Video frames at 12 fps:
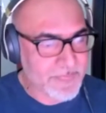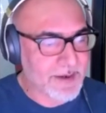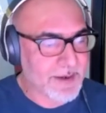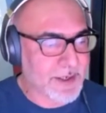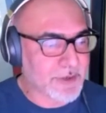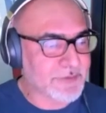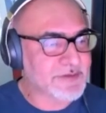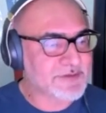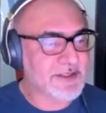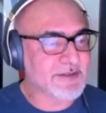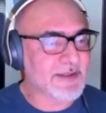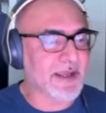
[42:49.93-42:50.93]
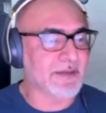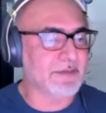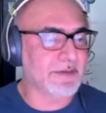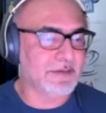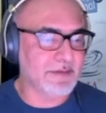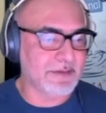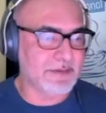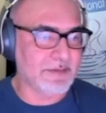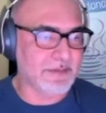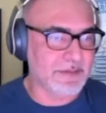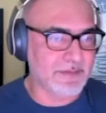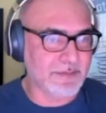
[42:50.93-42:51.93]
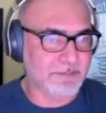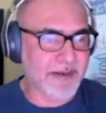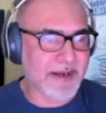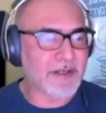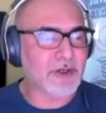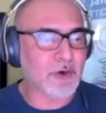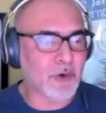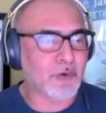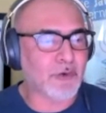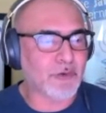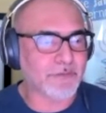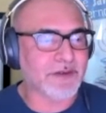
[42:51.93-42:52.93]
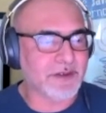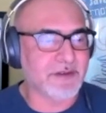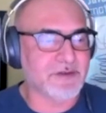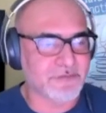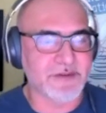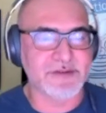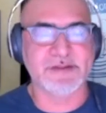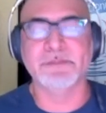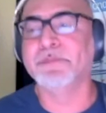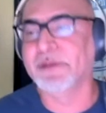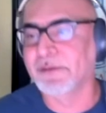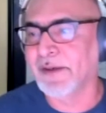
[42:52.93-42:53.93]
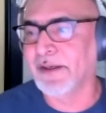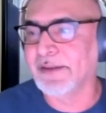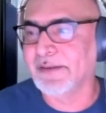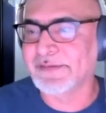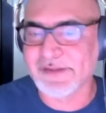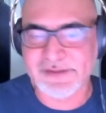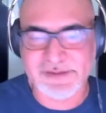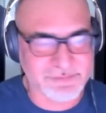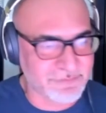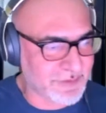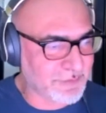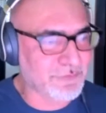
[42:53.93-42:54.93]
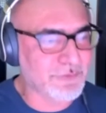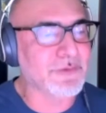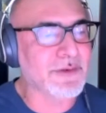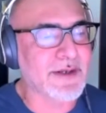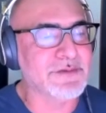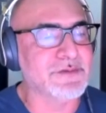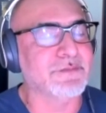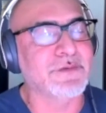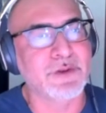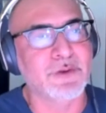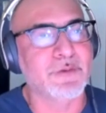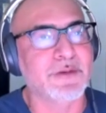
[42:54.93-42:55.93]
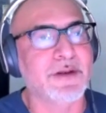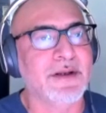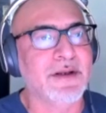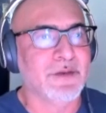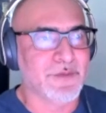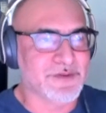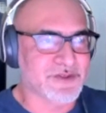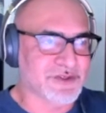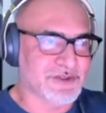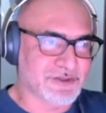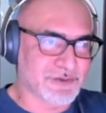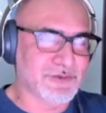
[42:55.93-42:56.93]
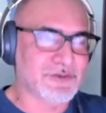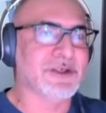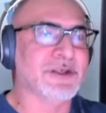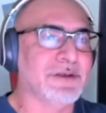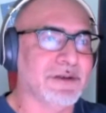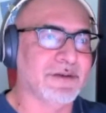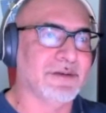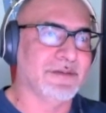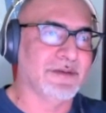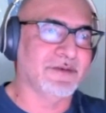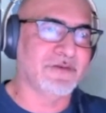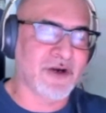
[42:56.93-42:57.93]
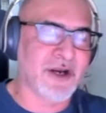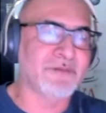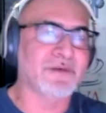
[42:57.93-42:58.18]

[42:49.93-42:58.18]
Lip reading: Now you can see that the main code over here is very simple, right? It's just very few lines of code, which is using the driver